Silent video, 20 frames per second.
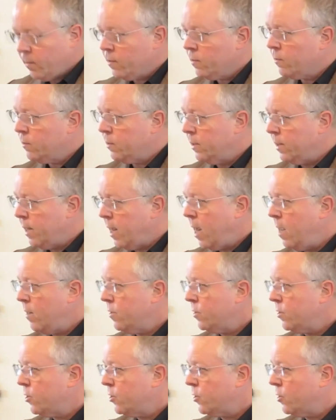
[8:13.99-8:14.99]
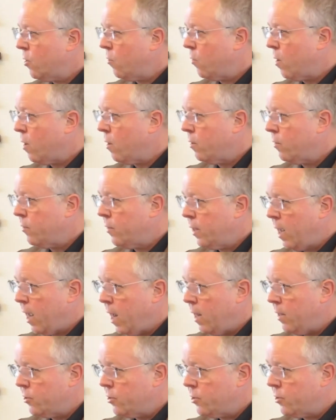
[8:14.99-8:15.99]
Today, this is no longer the
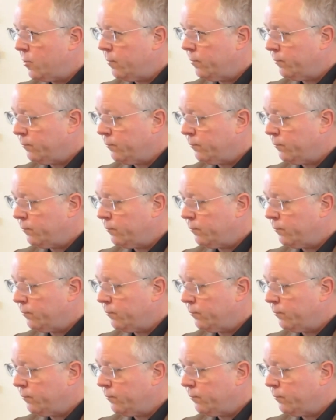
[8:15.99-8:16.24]
case,